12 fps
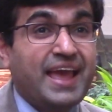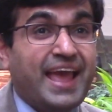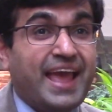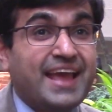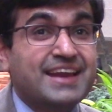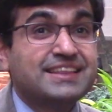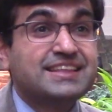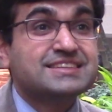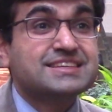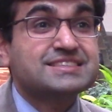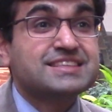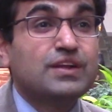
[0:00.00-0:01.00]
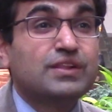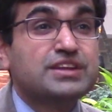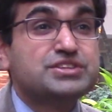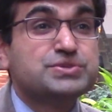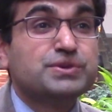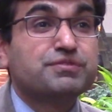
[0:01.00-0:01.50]
And this has now
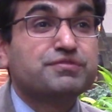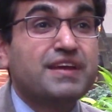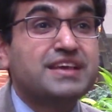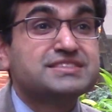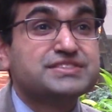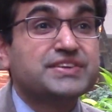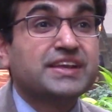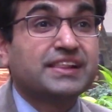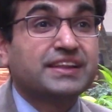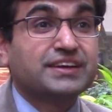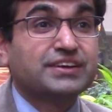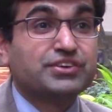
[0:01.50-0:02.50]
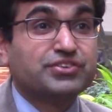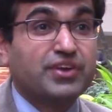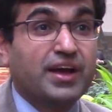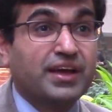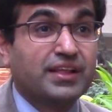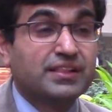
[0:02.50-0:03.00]
led to a phase 3 clinical
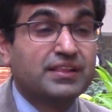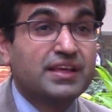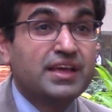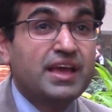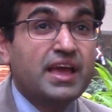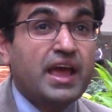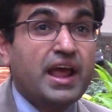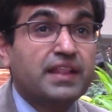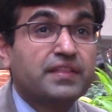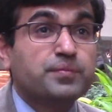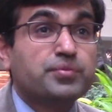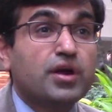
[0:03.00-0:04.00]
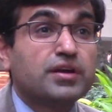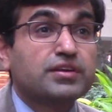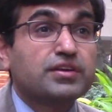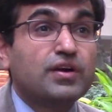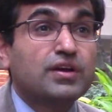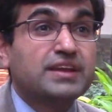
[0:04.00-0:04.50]
trial. Another
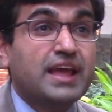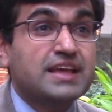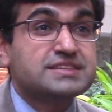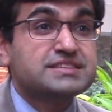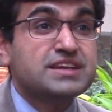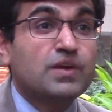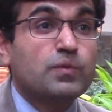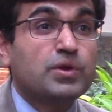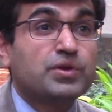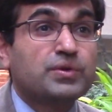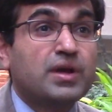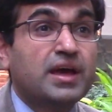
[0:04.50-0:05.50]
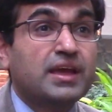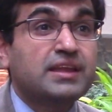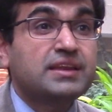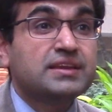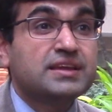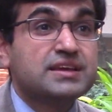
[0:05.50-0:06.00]
product called
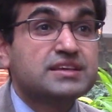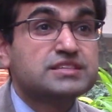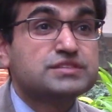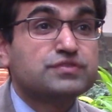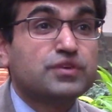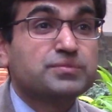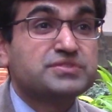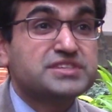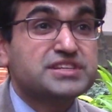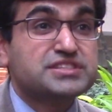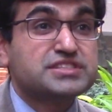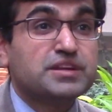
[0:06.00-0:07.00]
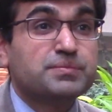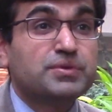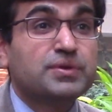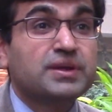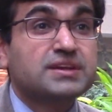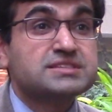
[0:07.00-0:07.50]
SER109 is from Sirius
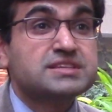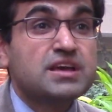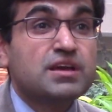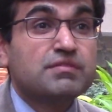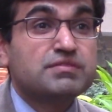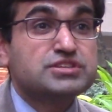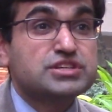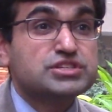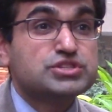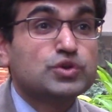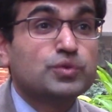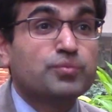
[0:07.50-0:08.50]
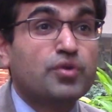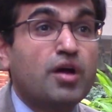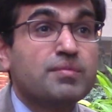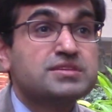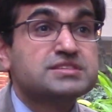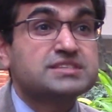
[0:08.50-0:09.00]
Therapeutics, which has shown
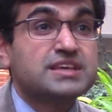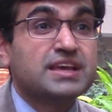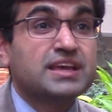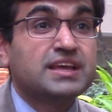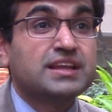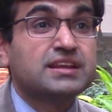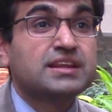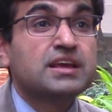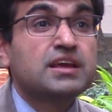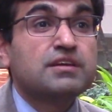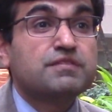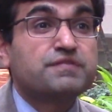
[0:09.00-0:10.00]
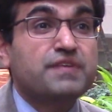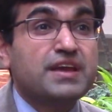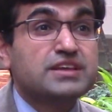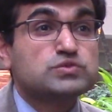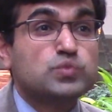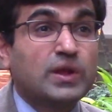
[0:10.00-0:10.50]
promise in
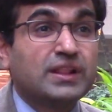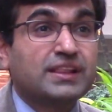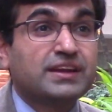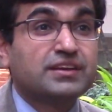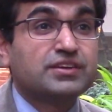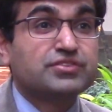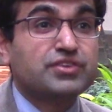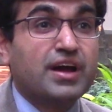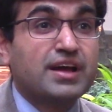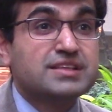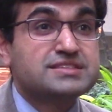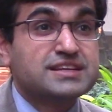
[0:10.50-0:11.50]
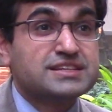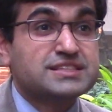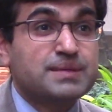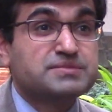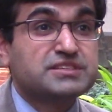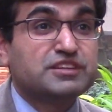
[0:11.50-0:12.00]
phase 1 clinical trials and a
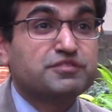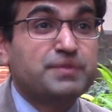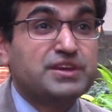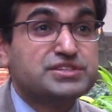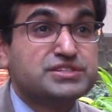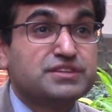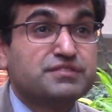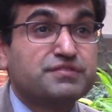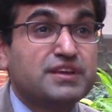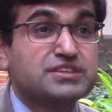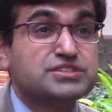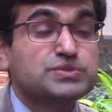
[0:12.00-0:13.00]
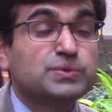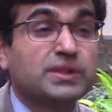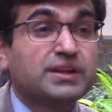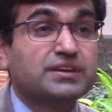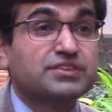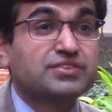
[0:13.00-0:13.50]
subset of patients in phase 2
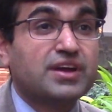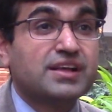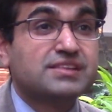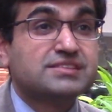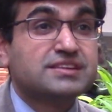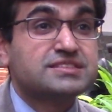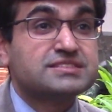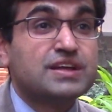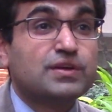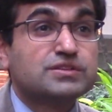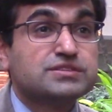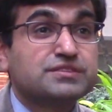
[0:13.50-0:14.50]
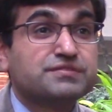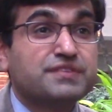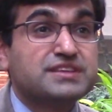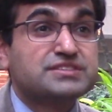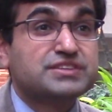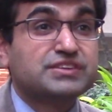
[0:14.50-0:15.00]
clinical trials, and it's now also in
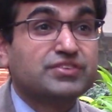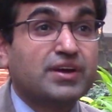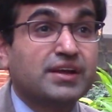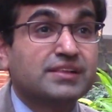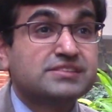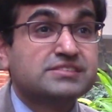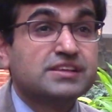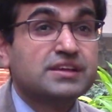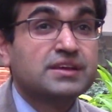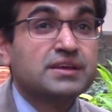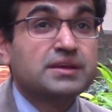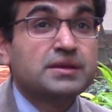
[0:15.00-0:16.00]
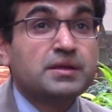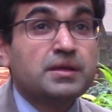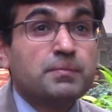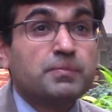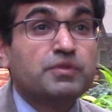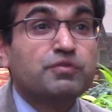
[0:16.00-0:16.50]
phase 3 trials.
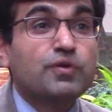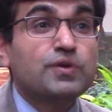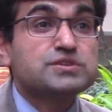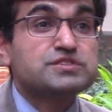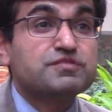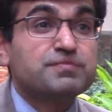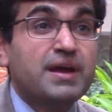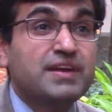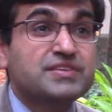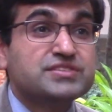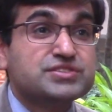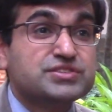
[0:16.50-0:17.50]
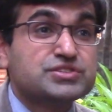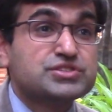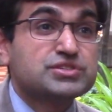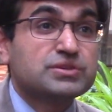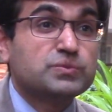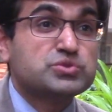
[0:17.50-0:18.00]
The focus of my
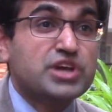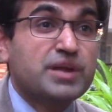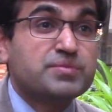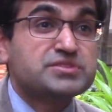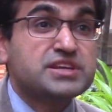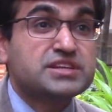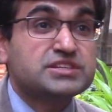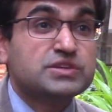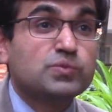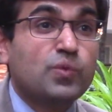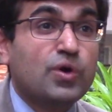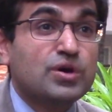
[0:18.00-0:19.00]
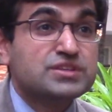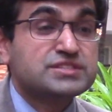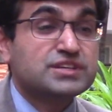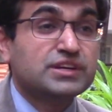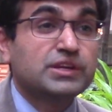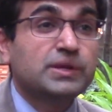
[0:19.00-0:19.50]
research, which I presented,
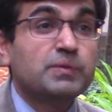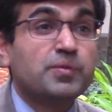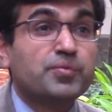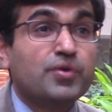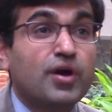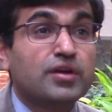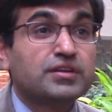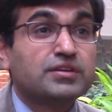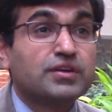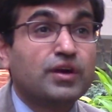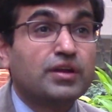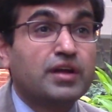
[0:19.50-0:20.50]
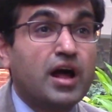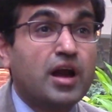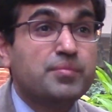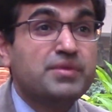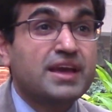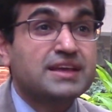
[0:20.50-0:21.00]
was a newer product called
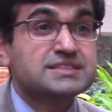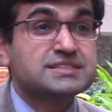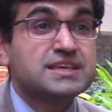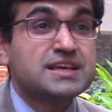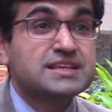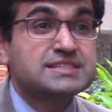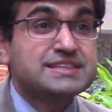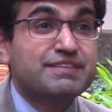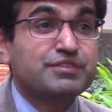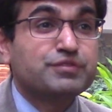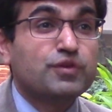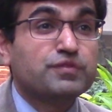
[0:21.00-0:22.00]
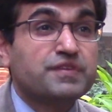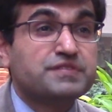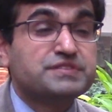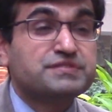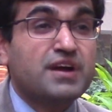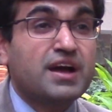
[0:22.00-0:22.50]

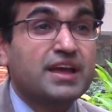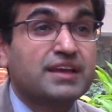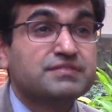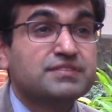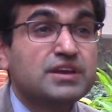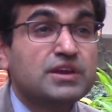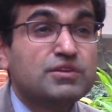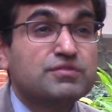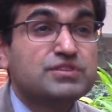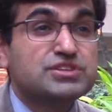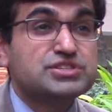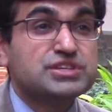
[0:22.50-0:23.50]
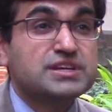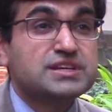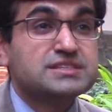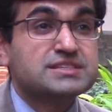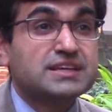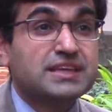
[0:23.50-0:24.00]
RBX7455, which
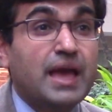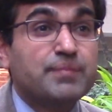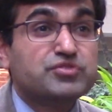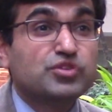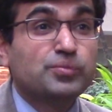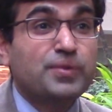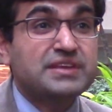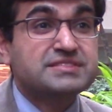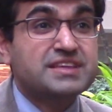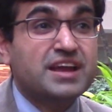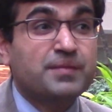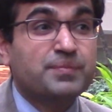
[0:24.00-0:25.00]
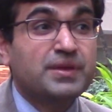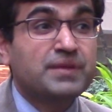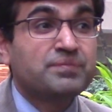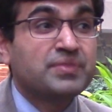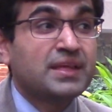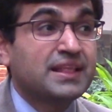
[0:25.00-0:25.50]
is a capsule-based
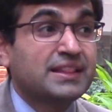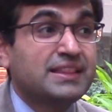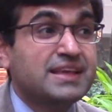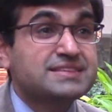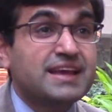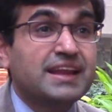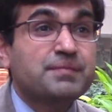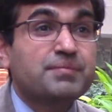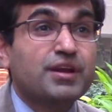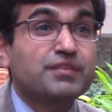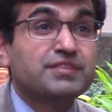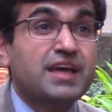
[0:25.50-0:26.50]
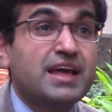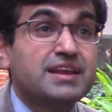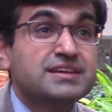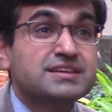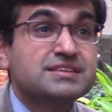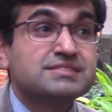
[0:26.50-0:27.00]
therapy. The exciting part of that
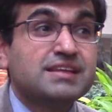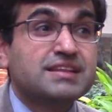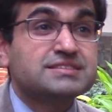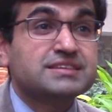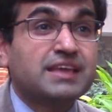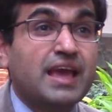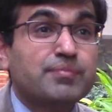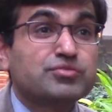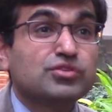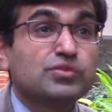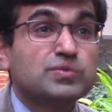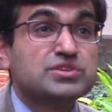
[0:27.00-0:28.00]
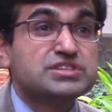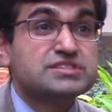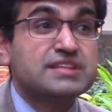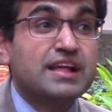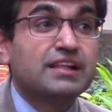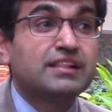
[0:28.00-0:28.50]
is that it's a capsule which
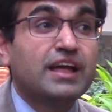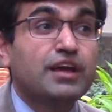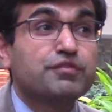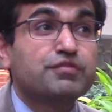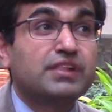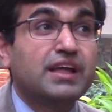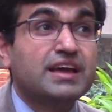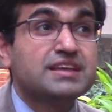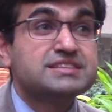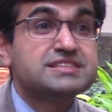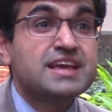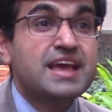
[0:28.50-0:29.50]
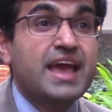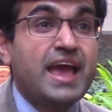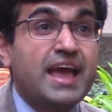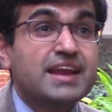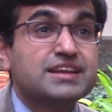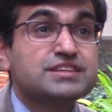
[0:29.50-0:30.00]
is lyophilized
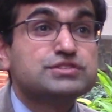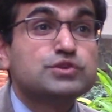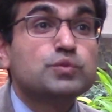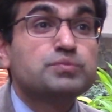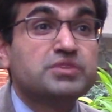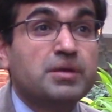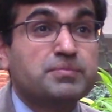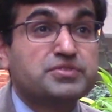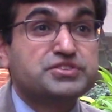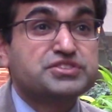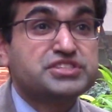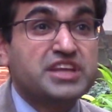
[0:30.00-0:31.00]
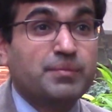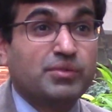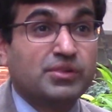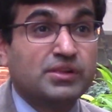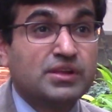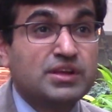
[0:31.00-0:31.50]
and is room temperature
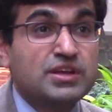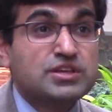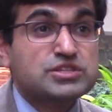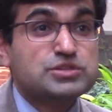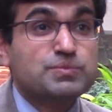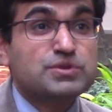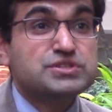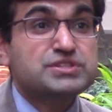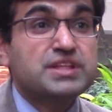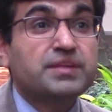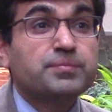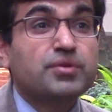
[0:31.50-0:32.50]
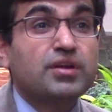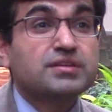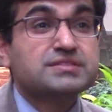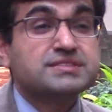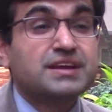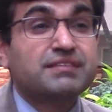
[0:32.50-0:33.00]
stable. So most of the other
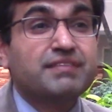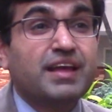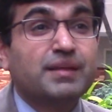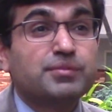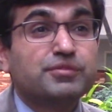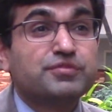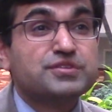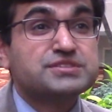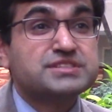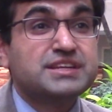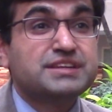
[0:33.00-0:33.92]
products that are available for C.